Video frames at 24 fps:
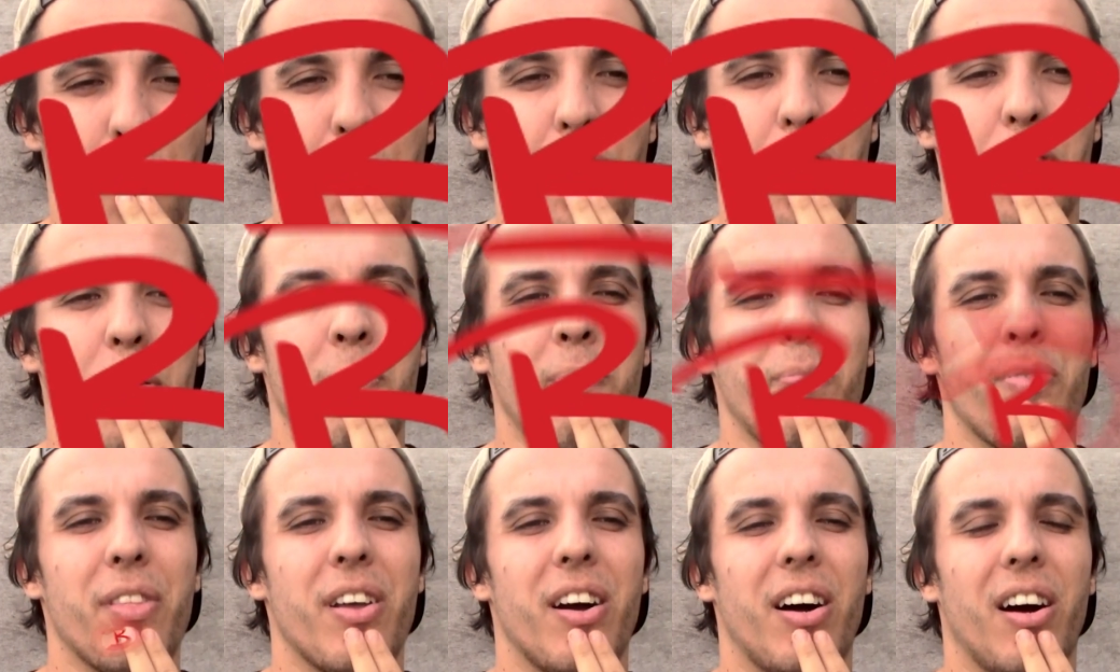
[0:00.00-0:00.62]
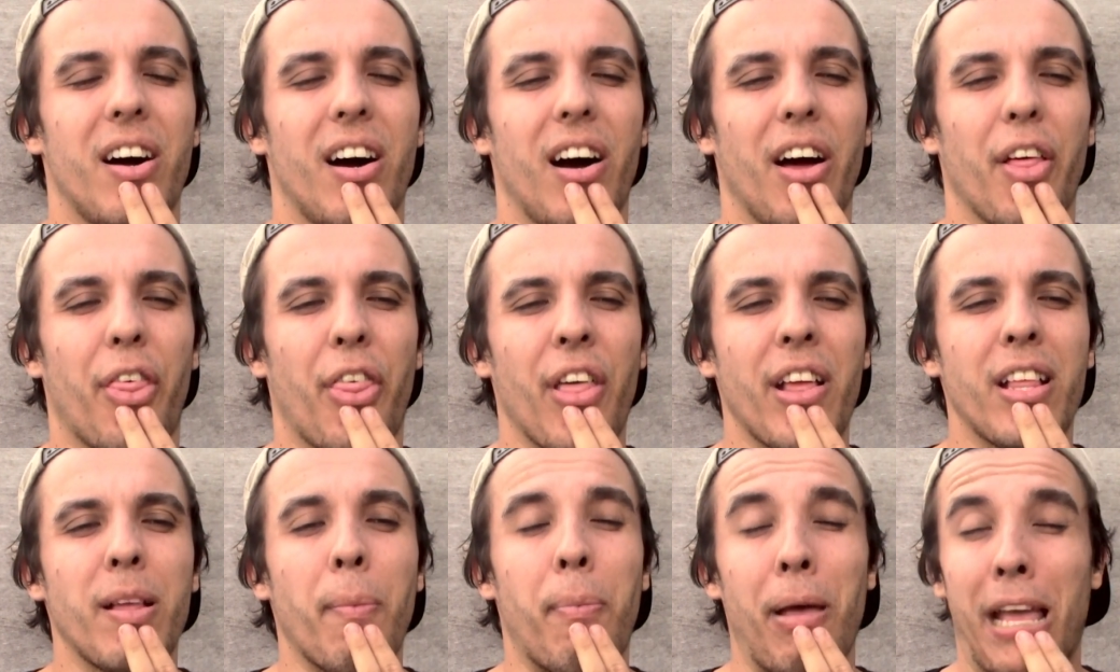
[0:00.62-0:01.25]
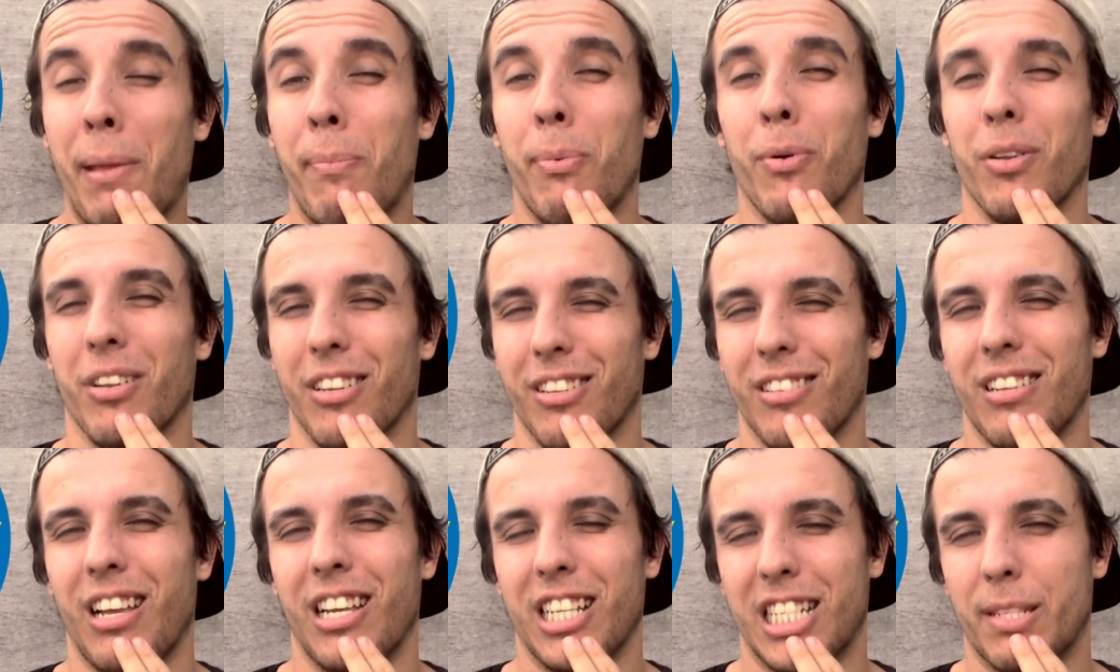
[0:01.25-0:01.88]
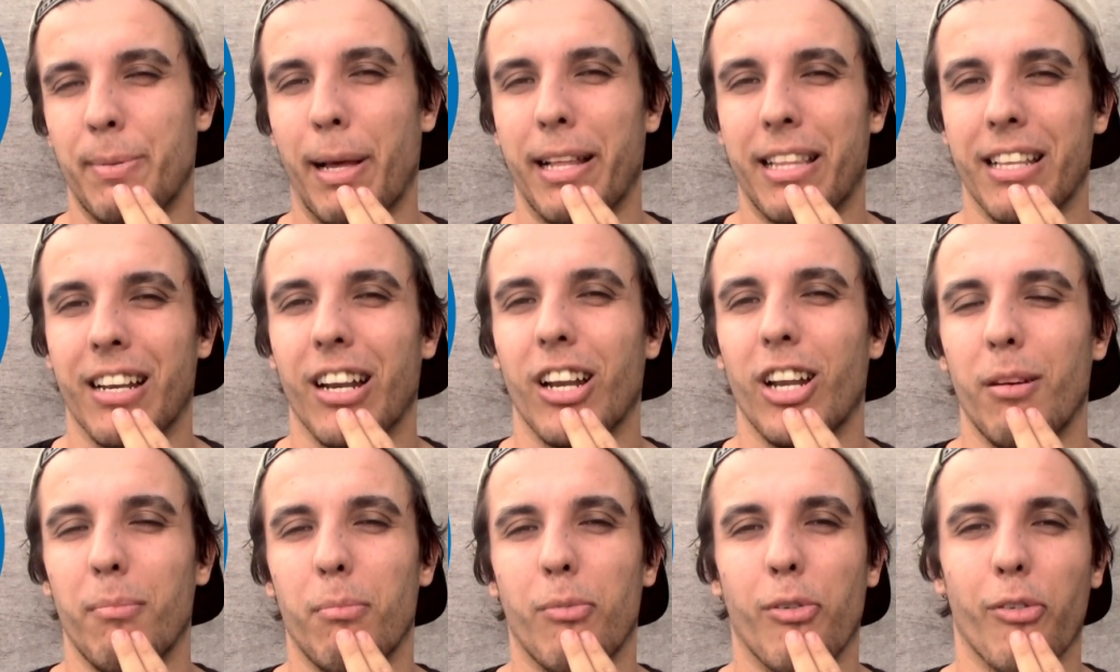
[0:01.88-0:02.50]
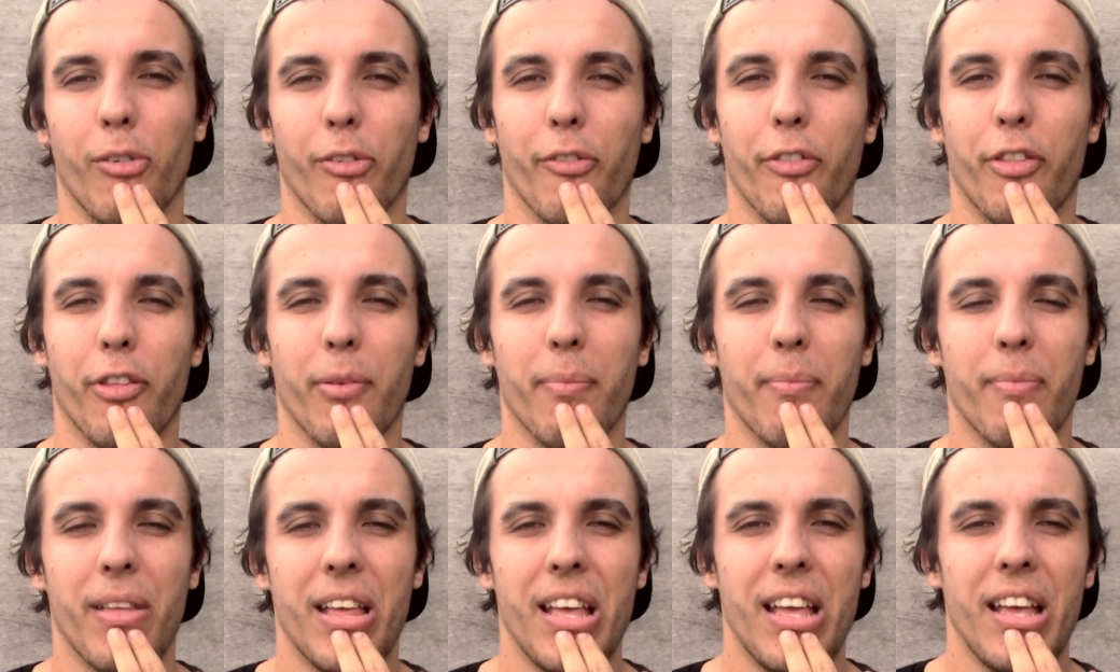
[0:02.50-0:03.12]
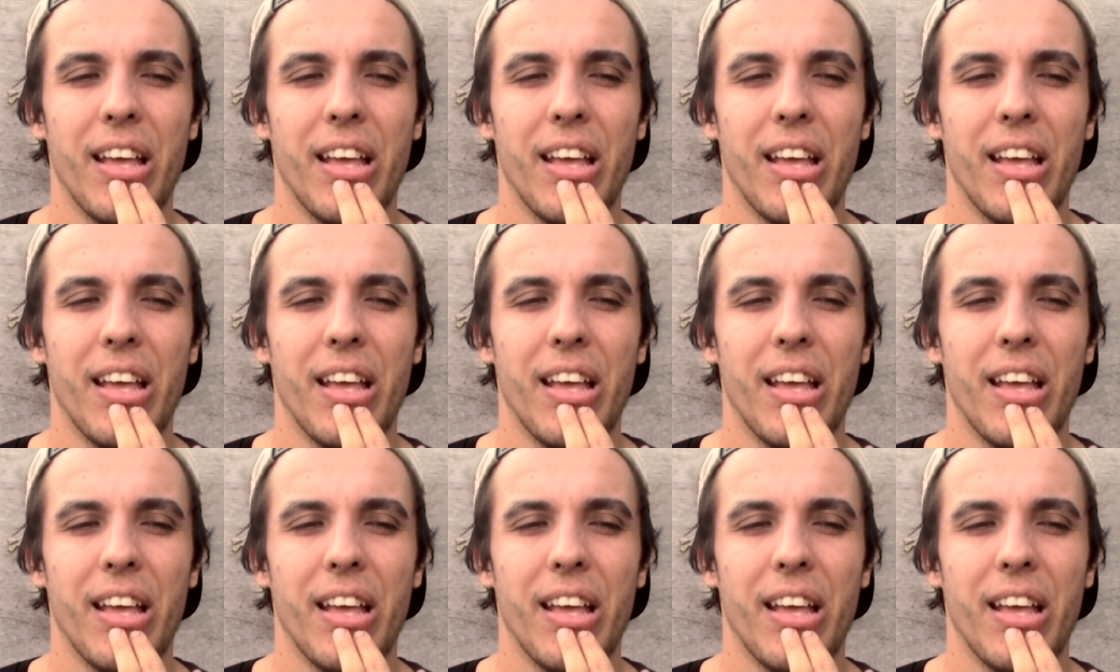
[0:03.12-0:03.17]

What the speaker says: of them. I think the people expected a lot more of them.